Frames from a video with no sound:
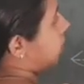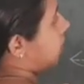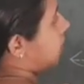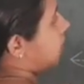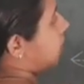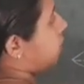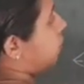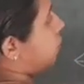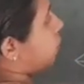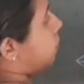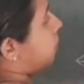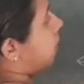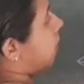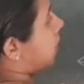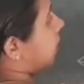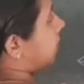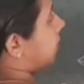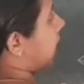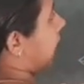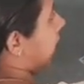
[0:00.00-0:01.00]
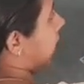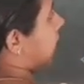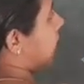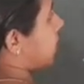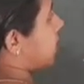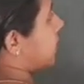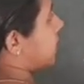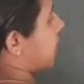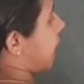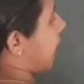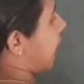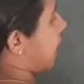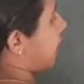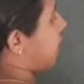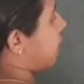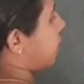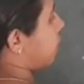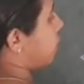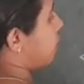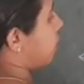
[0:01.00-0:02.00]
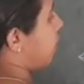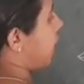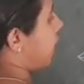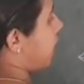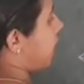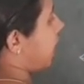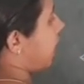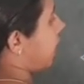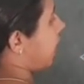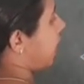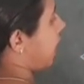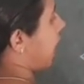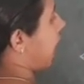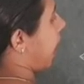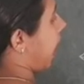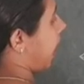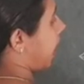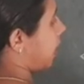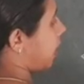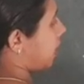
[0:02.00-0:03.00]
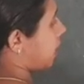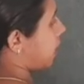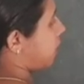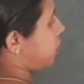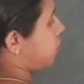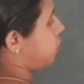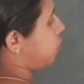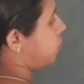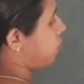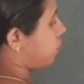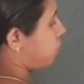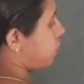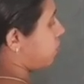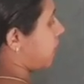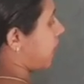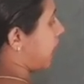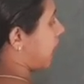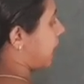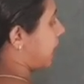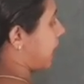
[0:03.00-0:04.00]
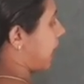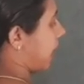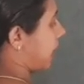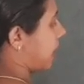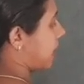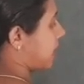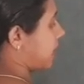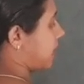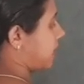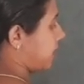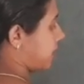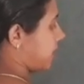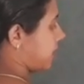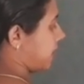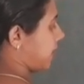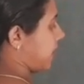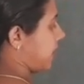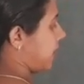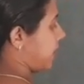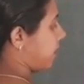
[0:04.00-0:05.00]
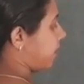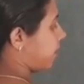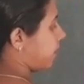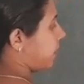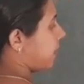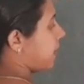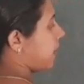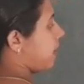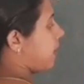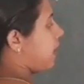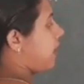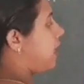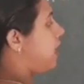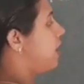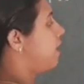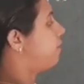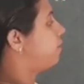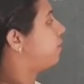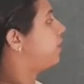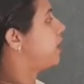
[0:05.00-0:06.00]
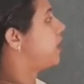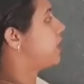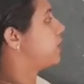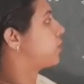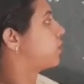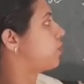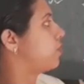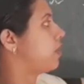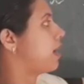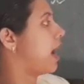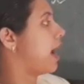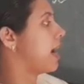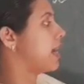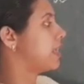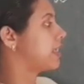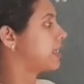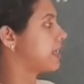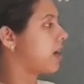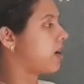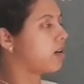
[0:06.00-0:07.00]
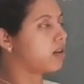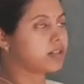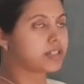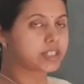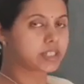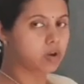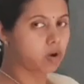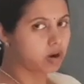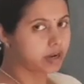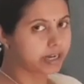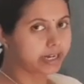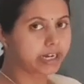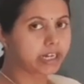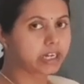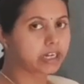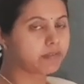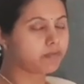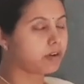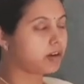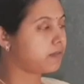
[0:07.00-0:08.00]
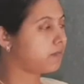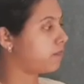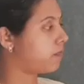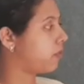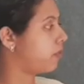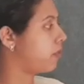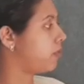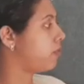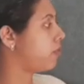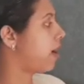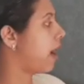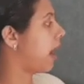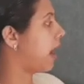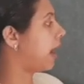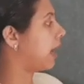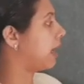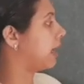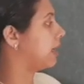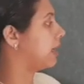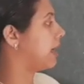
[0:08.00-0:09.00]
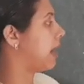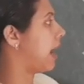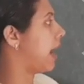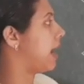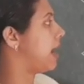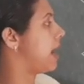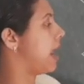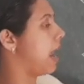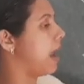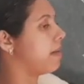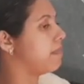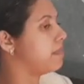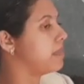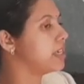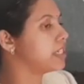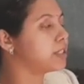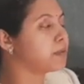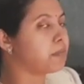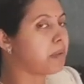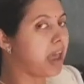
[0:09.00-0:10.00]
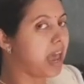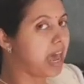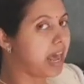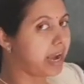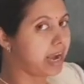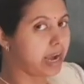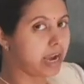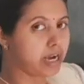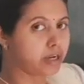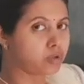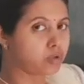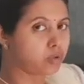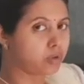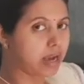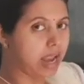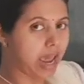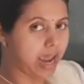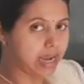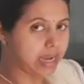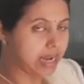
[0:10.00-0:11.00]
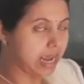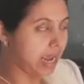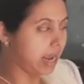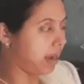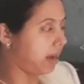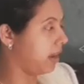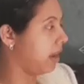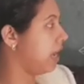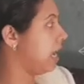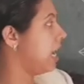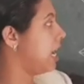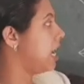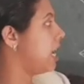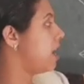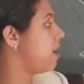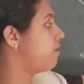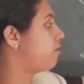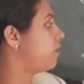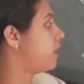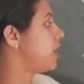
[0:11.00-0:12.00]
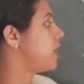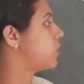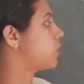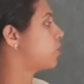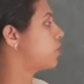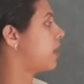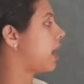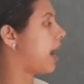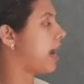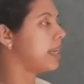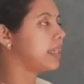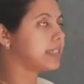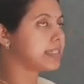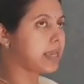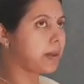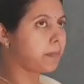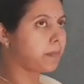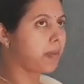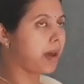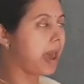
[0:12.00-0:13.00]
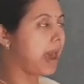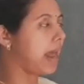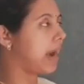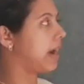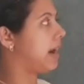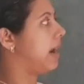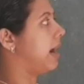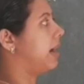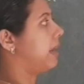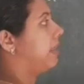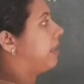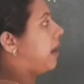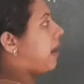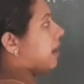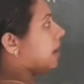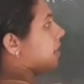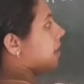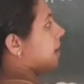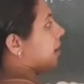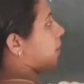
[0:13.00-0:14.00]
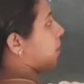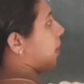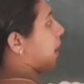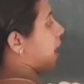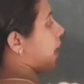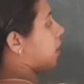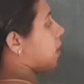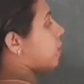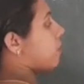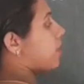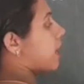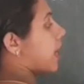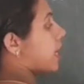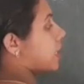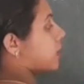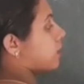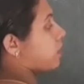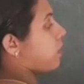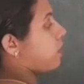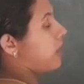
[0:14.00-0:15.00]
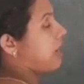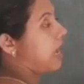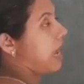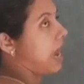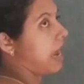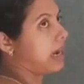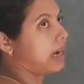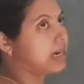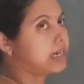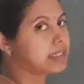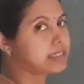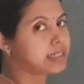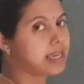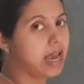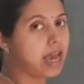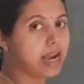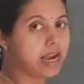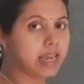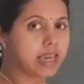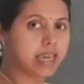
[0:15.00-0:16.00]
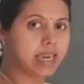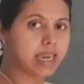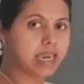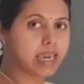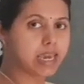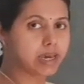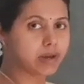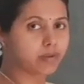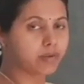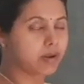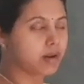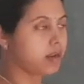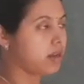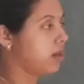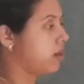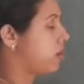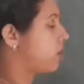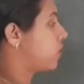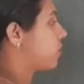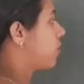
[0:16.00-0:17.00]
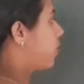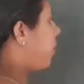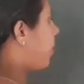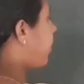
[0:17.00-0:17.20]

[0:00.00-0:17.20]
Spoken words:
if you mark the angles, angle 1, angle 2 and angle 3, if these two lines are already given for you and line M is parallel to line L. If these two lines are parallel, then the pair of corresponding angles are equal. So